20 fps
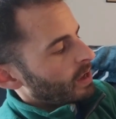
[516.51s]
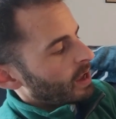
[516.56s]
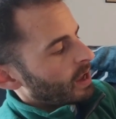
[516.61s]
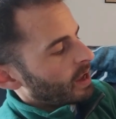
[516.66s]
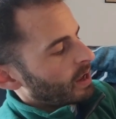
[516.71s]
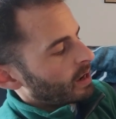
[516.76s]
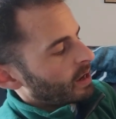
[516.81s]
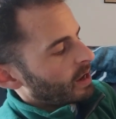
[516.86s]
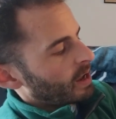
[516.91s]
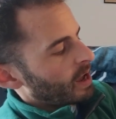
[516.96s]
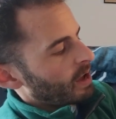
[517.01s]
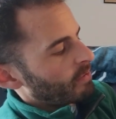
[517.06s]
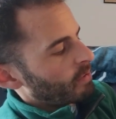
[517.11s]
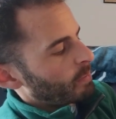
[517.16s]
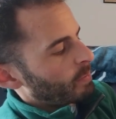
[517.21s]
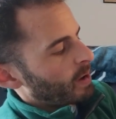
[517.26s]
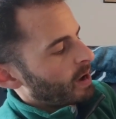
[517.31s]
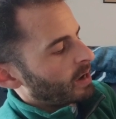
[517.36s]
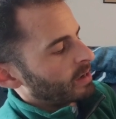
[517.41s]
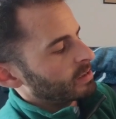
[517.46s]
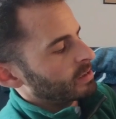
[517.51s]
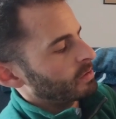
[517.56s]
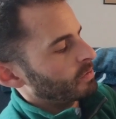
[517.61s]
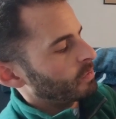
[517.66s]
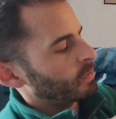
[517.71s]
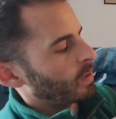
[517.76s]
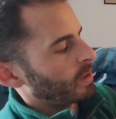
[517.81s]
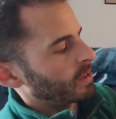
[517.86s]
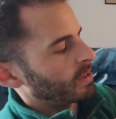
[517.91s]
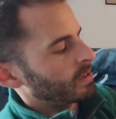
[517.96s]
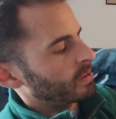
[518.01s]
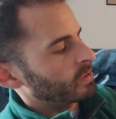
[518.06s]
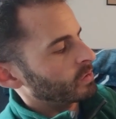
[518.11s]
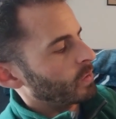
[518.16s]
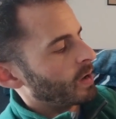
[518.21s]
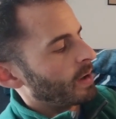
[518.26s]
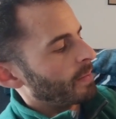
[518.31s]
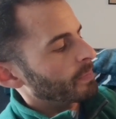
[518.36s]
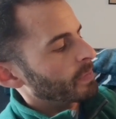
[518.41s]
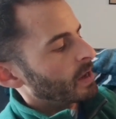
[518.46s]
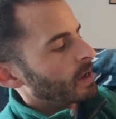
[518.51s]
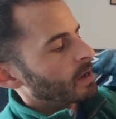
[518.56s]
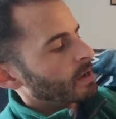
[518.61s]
And I have a +1 as well.